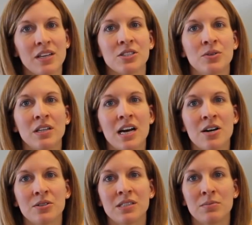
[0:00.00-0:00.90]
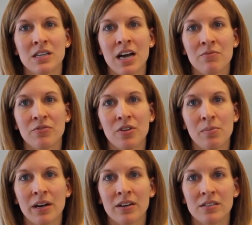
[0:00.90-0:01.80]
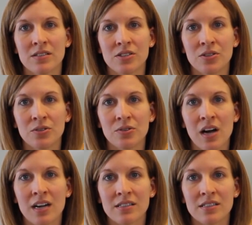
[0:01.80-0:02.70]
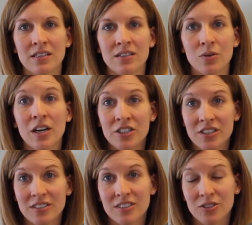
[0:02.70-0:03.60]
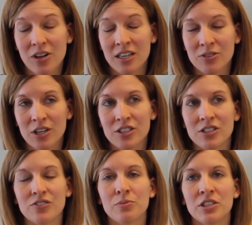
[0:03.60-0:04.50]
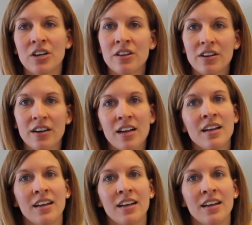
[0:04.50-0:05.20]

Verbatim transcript: like to allow some time for the parents to ask questions, so ask questions from each other